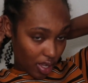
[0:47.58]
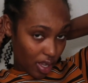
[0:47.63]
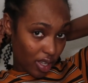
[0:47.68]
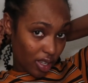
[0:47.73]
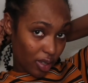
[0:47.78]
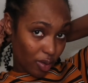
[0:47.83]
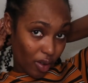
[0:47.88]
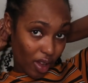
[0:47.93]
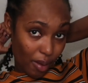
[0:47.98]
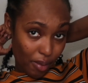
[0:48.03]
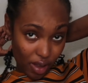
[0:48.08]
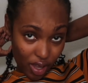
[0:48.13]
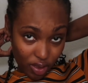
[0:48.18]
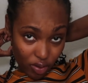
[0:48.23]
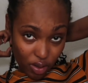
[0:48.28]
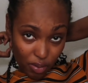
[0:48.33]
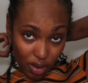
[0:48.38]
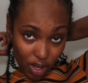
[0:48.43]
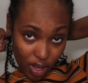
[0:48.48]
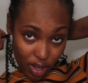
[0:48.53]
This is why I buy
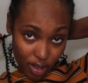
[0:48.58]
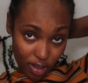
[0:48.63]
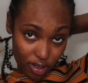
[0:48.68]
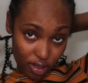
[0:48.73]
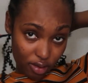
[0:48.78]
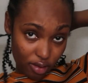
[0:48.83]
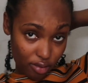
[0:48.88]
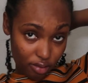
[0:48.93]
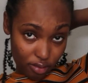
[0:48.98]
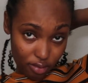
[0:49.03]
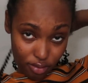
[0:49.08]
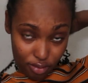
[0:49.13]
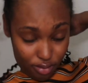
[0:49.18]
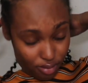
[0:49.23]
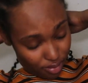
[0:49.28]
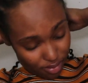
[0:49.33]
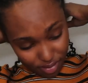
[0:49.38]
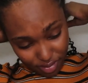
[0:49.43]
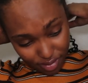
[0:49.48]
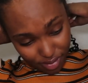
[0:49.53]
three packs.
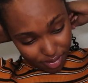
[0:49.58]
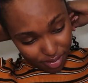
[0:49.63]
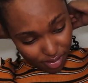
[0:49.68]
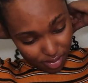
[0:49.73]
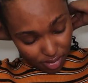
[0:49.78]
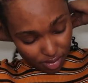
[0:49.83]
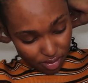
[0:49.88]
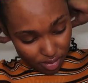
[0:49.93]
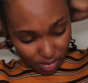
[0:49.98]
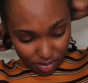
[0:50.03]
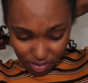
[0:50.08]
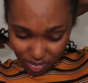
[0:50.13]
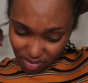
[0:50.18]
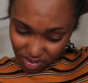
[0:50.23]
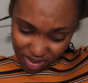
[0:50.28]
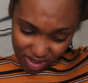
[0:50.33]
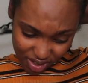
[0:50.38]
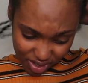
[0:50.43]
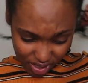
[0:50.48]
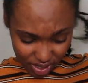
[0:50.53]

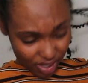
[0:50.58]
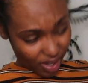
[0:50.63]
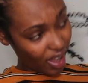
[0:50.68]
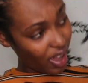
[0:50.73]
Because